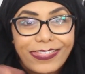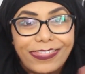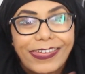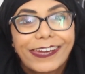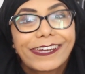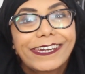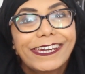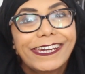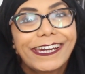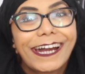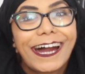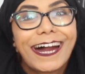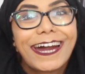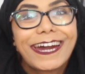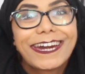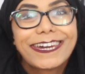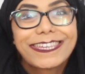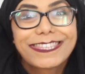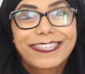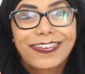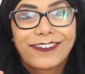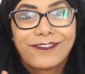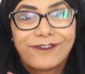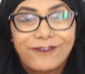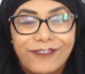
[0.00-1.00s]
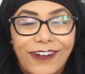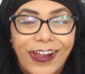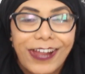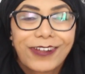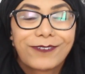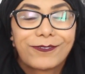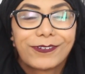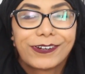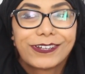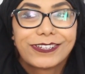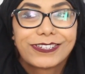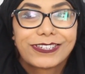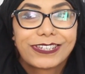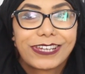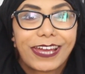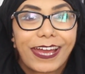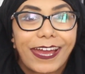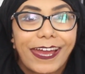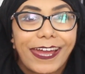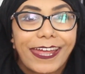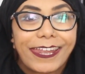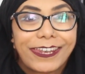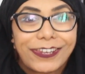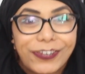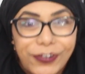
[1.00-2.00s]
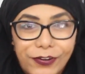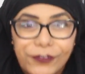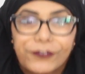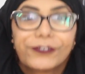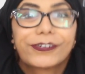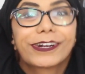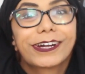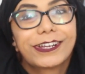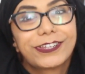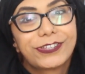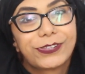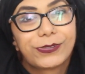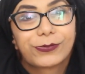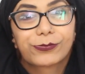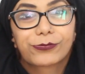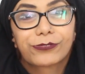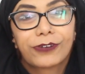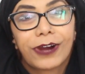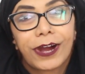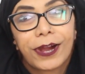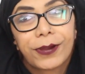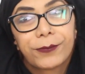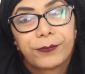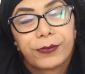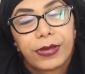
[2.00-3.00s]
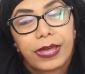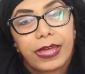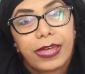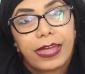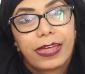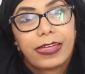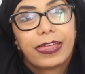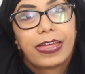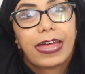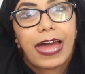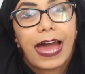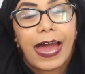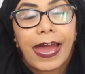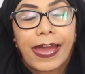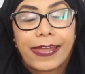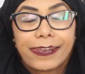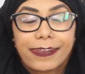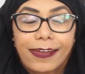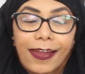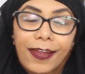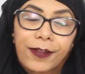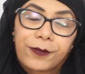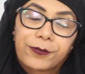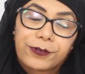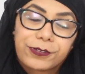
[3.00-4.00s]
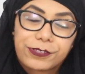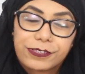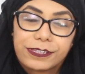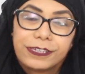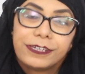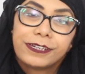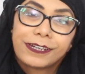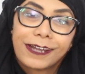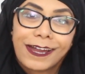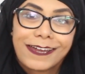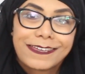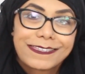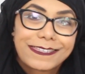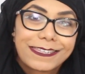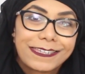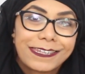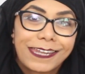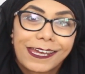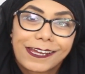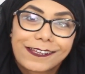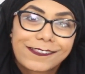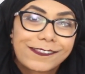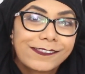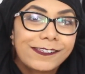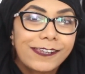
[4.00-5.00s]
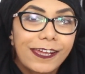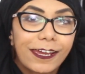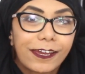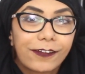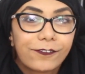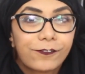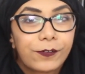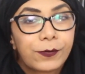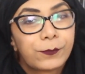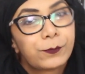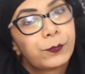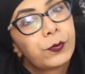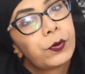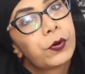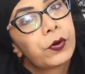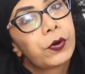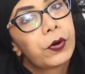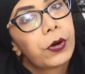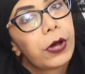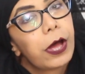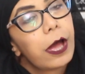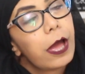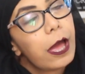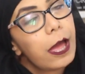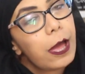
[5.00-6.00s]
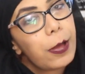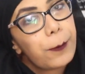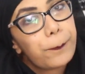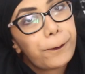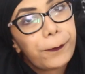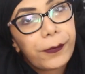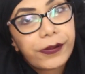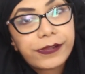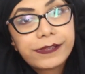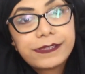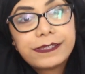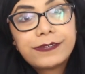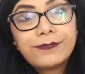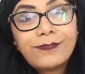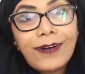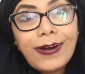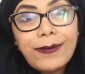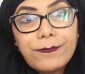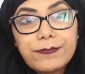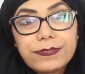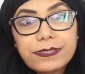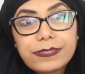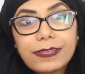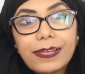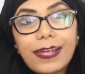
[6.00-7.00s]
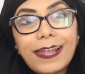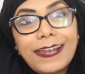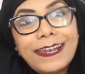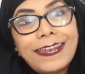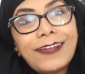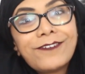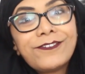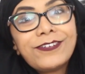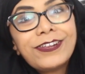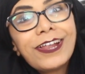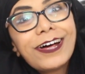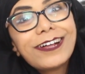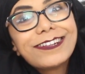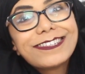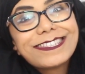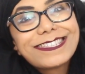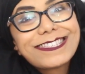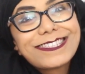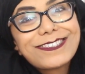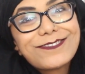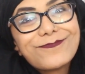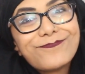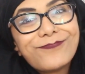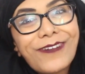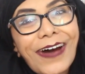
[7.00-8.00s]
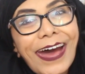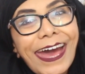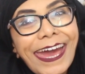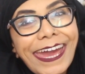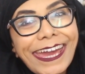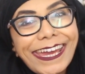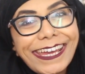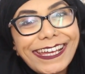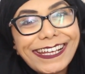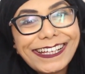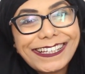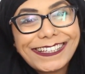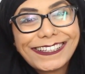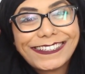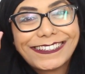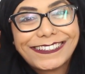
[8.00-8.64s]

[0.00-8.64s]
Thank you guys very much. Don't forget to subscribe, and I will see you guys next Sunday for more positive vibes. Love you lots. Bye.